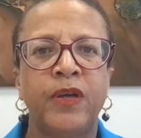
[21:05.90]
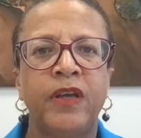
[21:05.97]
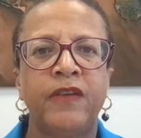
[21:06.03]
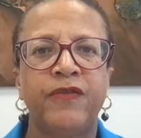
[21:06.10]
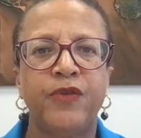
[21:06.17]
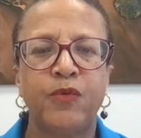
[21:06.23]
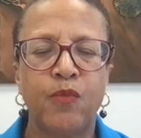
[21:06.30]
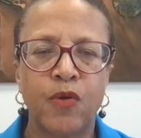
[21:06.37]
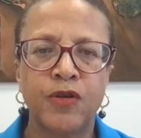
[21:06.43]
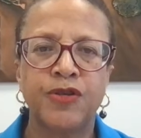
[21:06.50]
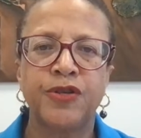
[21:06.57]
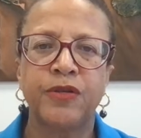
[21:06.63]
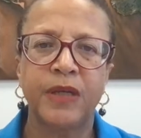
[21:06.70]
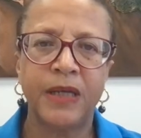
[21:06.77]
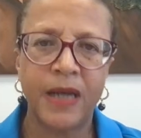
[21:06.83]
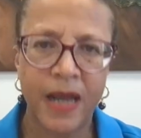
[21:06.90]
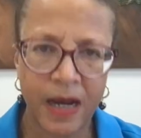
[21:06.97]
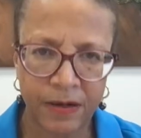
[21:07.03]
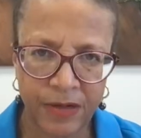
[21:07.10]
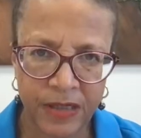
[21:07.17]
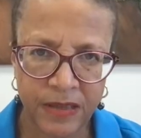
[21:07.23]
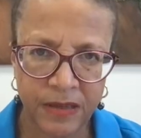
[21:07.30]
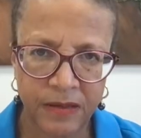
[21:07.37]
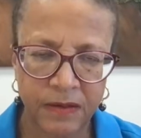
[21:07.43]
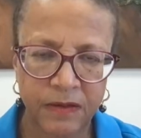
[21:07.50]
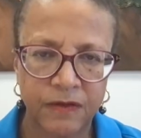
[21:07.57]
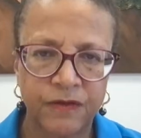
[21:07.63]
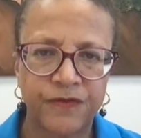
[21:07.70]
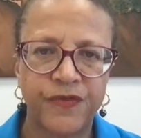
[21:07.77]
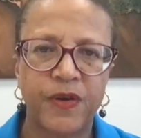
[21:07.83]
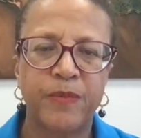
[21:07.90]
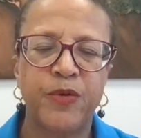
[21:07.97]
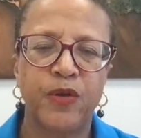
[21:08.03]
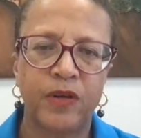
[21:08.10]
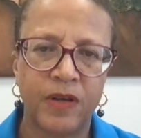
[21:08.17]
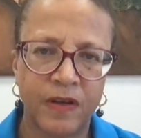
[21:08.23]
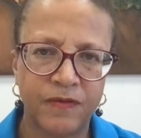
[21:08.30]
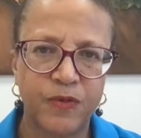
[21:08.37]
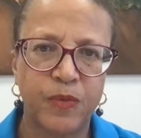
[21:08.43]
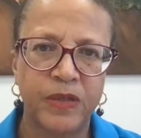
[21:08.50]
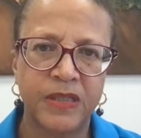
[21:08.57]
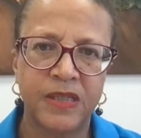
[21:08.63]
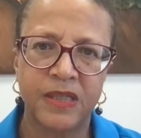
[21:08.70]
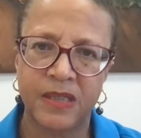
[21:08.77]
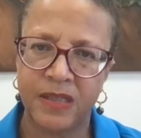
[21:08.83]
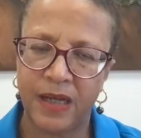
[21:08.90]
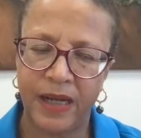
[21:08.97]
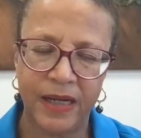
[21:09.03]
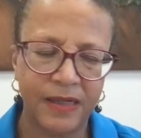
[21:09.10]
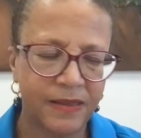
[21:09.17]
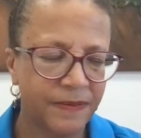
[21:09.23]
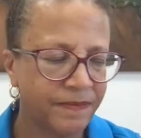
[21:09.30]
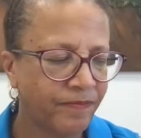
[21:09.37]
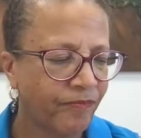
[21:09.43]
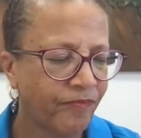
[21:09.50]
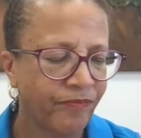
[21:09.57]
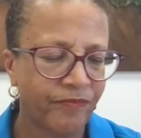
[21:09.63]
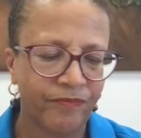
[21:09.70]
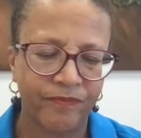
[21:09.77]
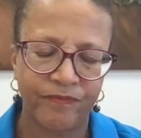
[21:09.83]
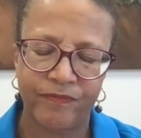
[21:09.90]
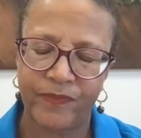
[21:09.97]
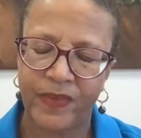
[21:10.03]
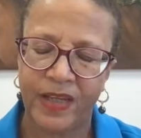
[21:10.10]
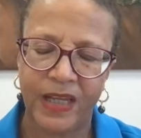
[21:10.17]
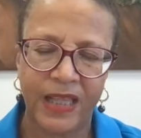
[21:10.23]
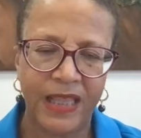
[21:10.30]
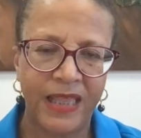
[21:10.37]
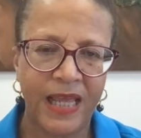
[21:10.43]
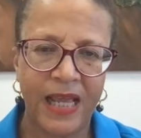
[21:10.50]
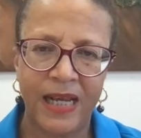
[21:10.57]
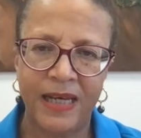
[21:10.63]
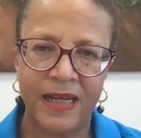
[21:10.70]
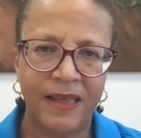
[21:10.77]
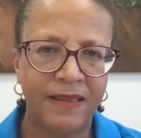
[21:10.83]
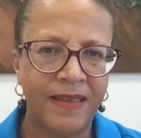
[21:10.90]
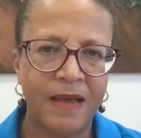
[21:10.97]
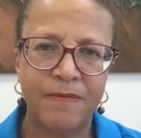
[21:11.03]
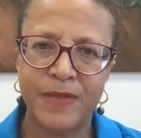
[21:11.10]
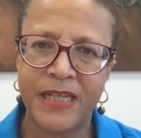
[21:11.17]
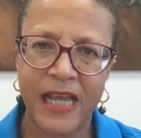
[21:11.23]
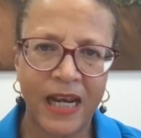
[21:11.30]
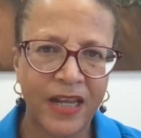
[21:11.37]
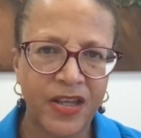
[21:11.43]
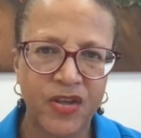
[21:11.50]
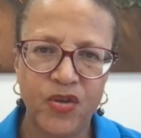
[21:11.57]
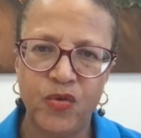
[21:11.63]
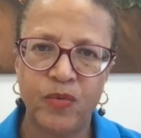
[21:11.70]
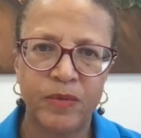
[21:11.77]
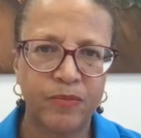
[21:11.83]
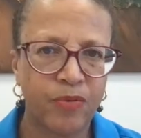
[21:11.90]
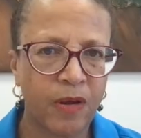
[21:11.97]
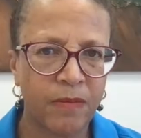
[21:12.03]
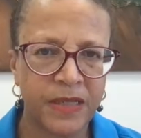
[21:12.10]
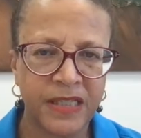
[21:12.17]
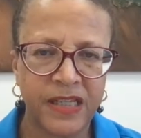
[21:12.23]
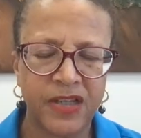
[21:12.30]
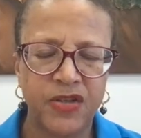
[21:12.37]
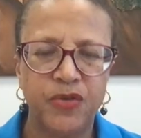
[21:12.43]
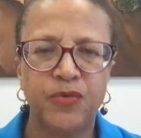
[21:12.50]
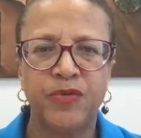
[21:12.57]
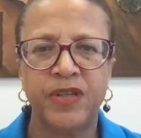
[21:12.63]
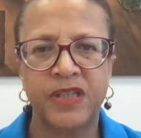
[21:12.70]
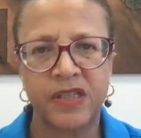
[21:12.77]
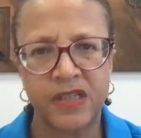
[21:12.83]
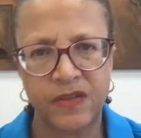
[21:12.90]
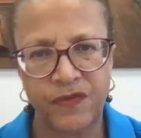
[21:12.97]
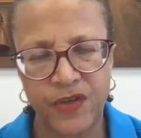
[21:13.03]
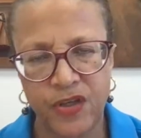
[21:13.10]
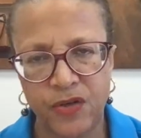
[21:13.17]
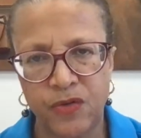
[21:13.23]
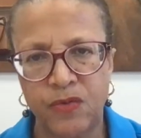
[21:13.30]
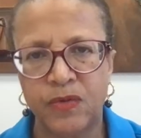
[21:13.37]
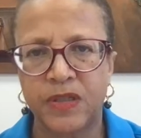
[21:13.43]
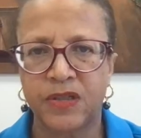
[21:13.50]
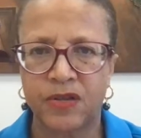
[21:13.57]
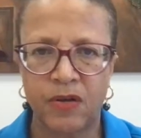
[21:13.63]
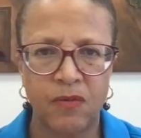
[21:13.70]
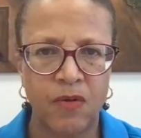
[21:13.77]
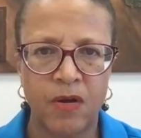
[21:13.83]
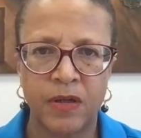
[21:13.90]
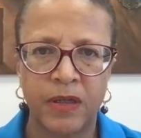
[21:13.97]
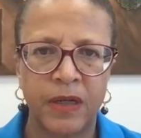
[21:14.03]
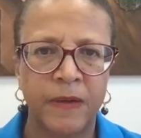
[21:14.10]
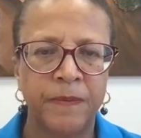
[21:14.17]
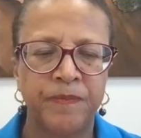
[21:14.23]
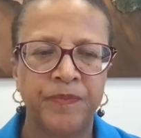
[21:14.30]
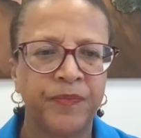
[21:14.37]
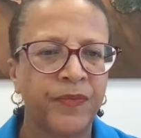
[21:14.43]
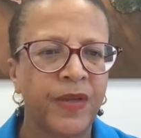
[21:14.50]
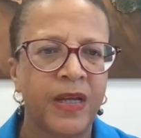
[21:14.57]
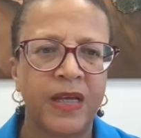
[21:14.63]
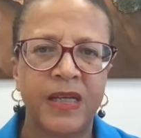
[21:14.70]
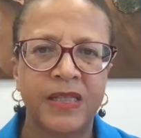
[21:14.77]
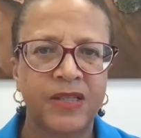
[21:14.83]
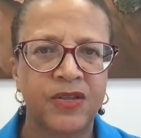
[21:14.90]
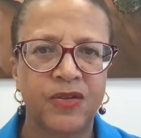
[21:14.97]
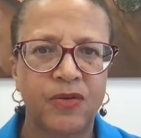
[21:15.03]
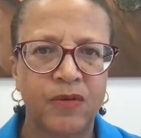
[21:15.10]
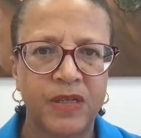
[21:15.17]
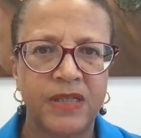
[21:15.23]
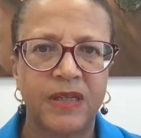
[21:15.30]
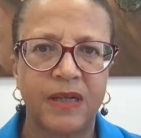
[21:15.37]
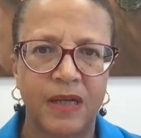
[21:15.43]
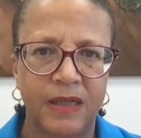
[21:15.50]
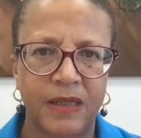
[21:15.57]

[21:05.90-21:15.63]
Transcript: if you want to inherit from your loved one's estate, then them telling you and promising you this is for you and so on isn't going